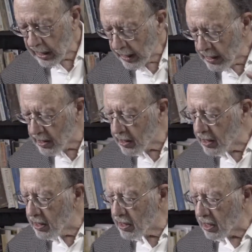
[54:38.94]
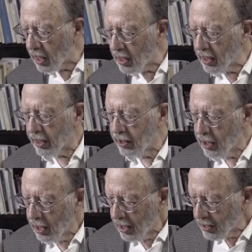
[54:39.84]
that his design
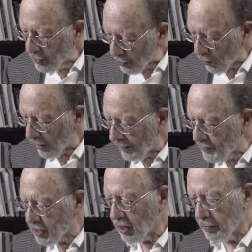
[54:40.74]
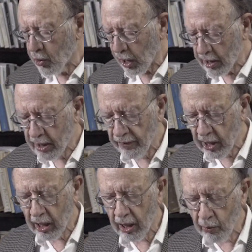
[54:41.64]
deprives subjects of
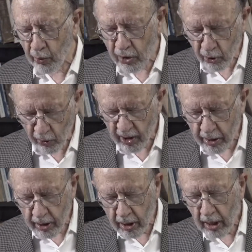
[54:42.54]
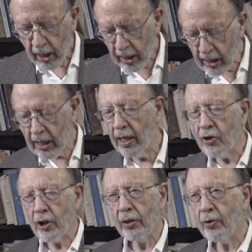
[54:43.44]
key resources
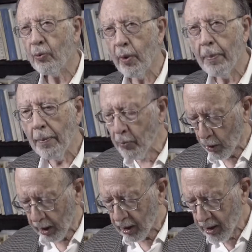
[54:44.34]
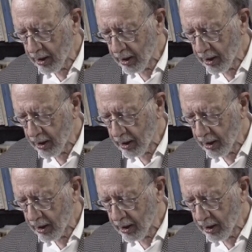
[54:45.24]
essential to remembering.